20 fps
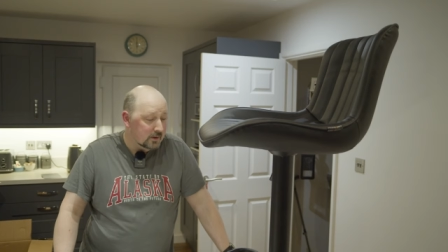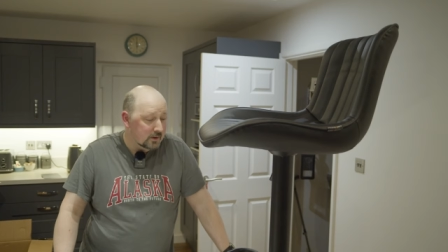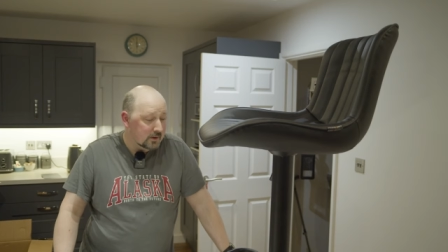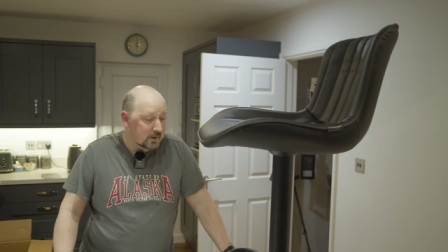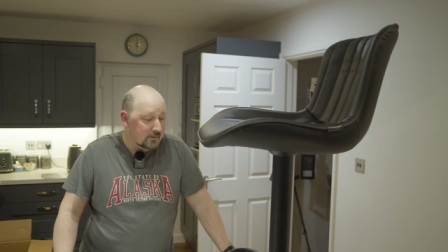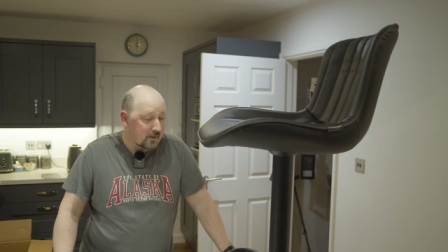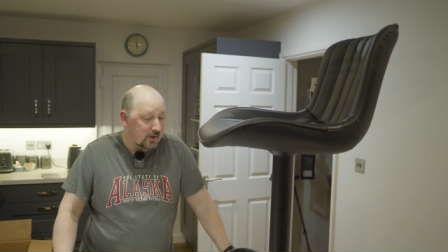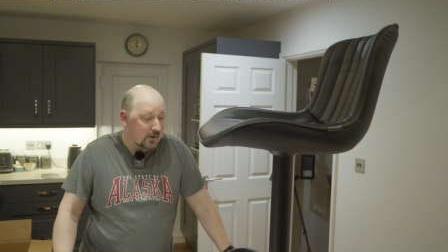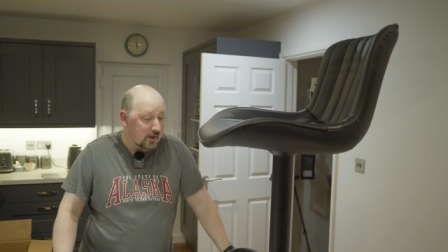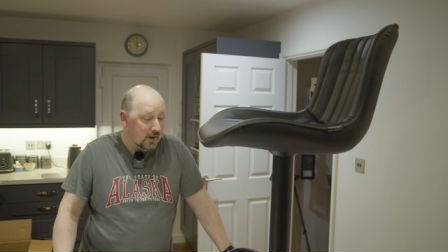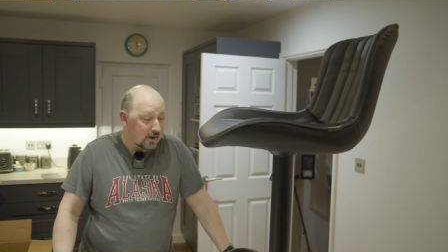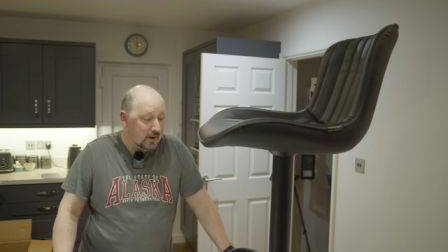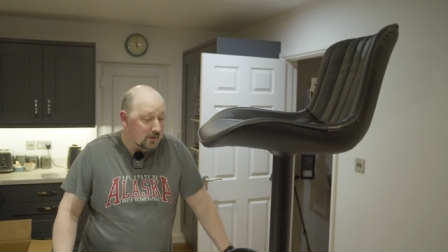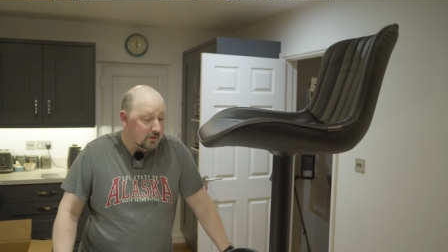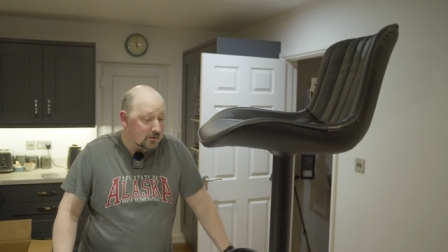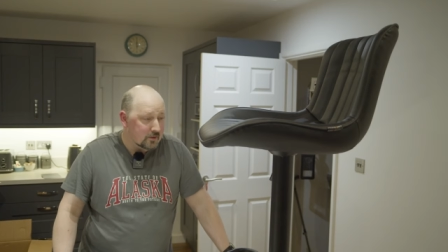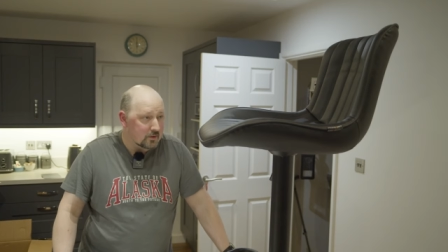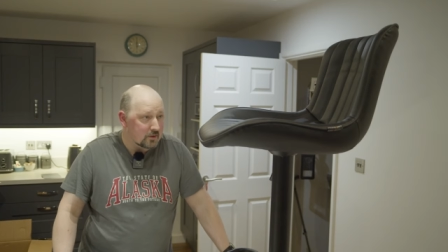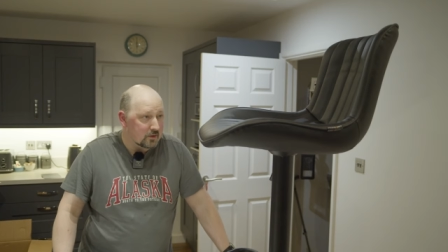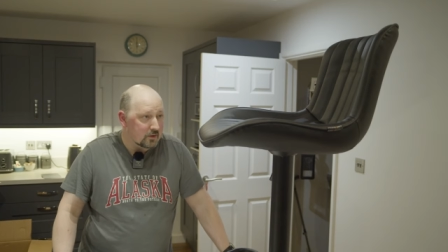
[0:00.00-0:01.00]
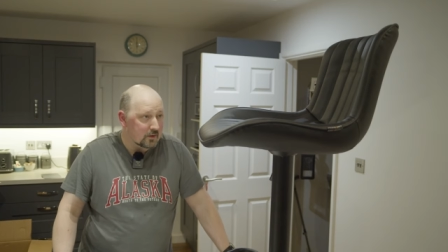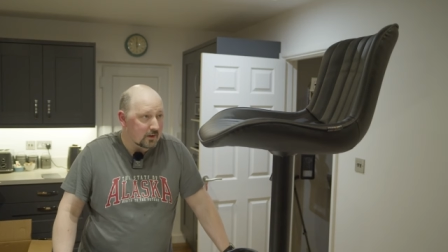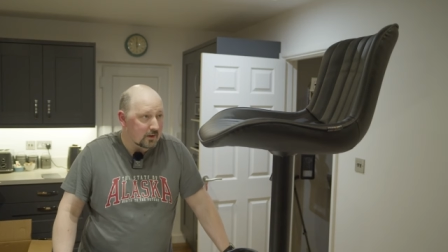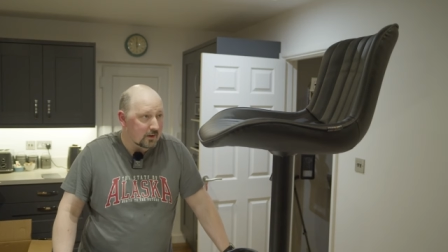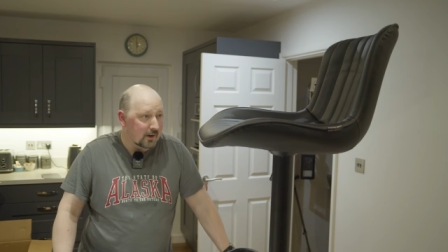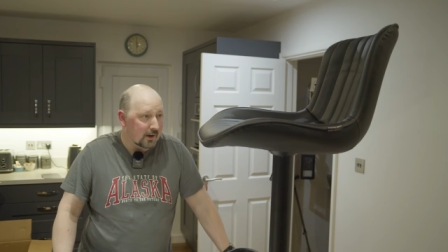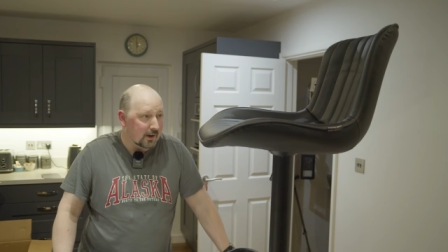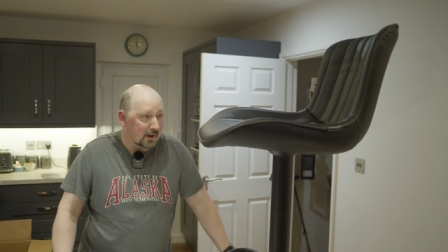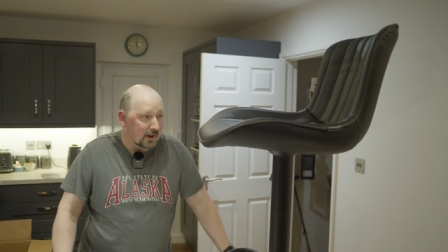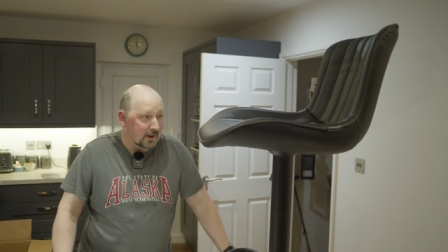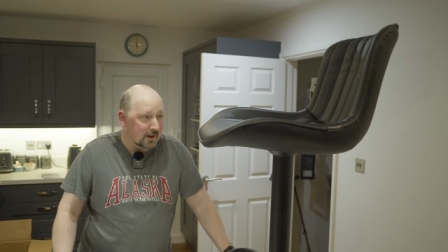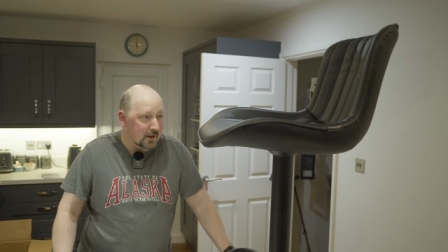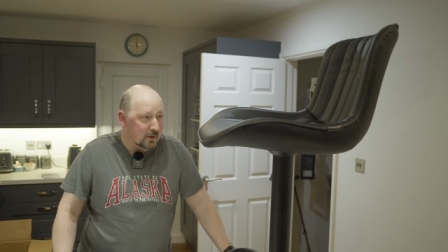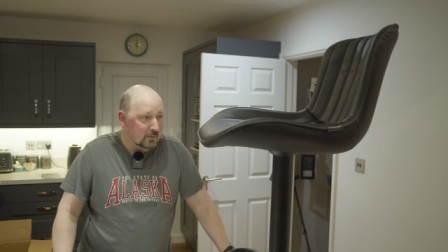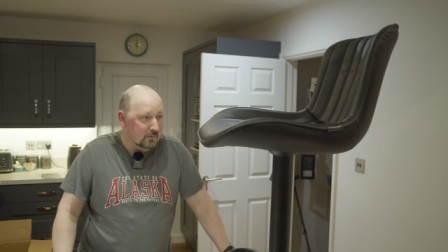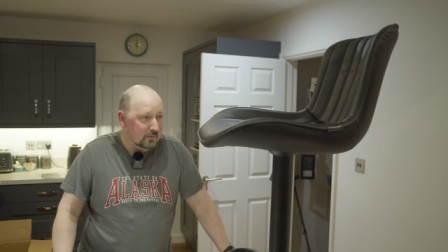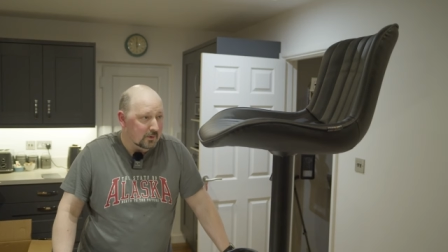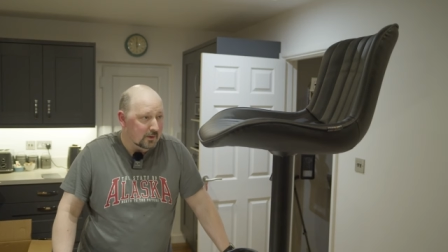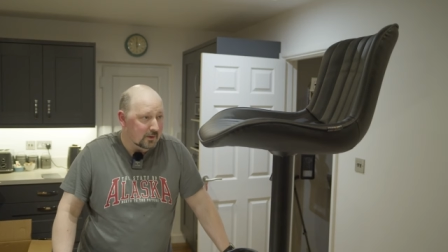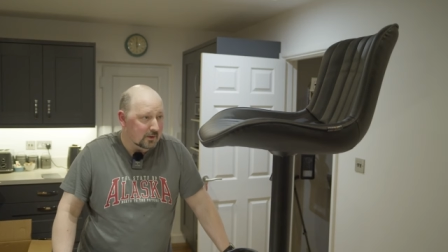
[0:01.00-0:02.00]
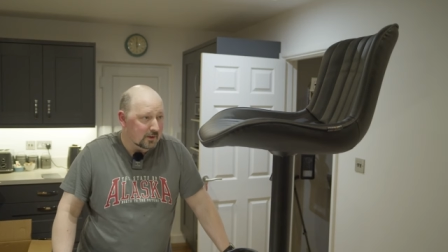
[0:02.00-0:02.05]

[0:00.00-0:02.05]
They're very nice. I like them.